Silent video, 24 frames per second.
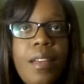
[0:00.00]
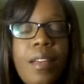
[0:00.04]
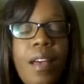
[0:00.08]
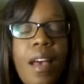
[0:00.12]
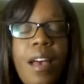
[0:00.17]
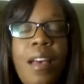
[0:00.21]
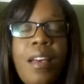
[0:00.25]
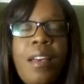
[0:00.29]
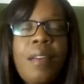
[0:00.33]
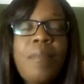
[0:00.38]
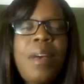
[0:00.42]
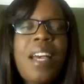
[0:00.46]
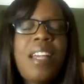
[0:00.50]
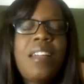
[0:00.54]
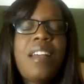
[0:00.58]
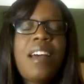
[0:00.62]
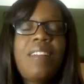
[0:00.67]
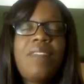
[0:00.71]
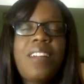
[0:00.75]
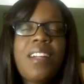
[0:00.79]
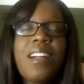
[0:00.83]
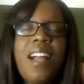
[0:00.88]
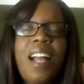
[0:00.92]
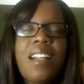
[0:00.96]

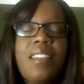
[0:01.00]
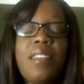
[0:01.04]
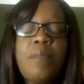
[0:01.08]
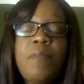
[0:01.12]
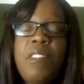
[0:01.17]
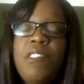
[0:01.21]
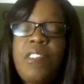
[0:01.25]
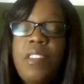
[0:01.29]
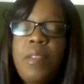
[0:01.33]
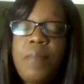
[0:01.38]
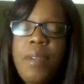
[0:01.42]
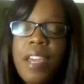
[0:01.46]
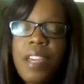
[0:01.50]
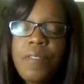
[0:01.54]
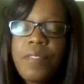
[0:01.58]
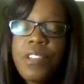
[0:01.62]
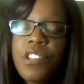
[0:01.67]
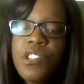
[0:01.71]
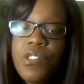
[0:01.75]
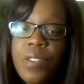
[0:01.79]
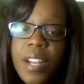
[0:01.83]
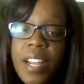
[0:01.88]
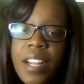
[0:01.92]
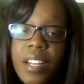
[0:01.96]
I forgot to mention to pay for
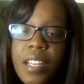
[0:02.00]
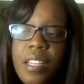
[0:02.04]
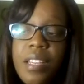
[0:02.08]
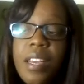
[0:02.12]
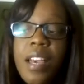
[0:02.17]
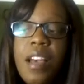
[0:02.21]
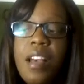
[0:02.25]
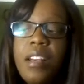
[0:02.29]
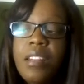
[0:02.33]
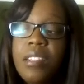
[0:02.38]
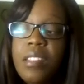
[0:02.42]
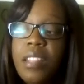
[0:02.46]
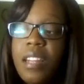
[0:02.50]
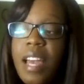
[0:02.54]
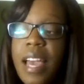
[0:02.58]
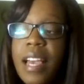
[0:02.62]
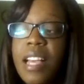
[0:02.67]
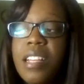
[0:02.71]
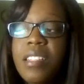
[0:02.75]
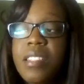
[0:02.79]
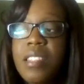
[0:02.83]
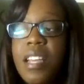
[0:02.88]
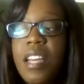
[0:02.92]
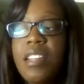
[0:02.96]
training. So like
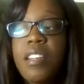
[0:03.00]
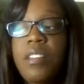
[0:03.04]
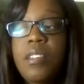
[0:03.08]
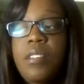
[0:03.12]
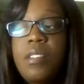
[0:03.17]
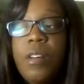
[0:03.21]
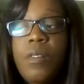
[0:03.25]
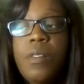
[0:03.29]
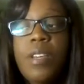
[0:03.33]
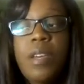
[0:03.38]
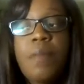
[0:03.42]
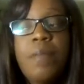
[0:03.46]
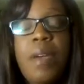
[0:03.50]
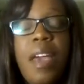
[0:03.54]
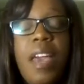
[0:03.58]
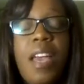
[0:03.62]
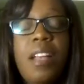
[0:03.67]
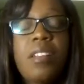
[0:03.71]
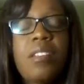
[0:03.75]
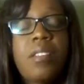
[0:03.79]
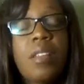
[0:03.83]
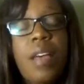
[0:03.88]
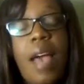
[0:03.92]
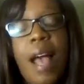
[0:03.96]
I said, you don't get
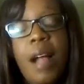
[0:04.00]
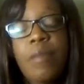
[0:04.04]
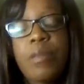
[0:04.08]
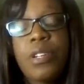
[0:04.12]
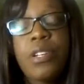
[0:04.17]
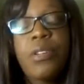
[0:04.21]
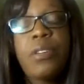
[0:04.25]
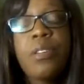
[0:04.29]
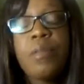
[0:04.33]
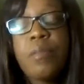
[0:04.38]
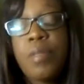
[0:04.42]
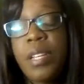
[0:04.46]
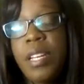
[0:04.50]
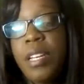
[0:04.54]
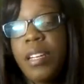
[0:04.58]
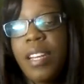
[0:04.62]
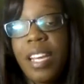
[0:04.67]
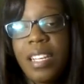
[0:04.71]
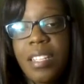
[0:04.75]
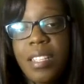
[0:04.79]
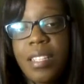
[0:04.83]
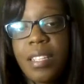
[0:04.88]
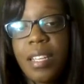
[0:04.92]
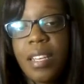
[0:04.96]
paid till after you complete
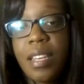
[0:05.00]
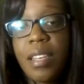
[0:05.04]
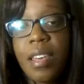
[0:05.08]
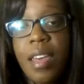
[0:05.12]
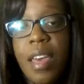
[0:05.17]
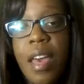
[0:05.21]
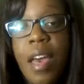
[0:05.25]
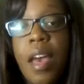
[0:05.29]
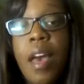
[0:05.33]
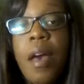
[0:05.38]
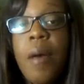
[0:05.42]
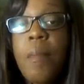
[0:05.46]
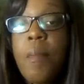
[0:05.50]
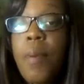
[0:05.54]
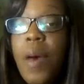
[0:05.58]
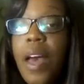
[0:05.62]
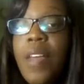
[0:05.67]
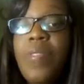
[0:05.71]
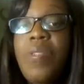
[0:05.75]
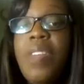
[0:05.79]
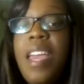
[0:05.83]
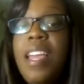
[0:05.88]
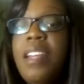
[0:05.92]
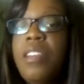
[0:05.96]
nesting.
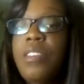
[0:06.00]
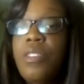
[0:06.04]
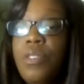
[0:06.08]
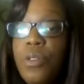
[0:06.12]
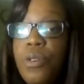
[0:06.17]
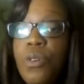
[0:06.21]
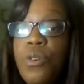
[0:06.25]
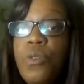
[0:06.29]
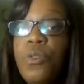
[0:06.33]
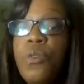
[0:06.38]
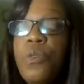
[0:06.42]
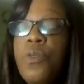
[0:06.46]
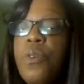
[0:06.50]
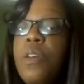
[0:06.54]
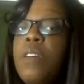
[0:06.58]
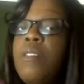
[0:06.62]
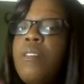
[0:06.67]
But they do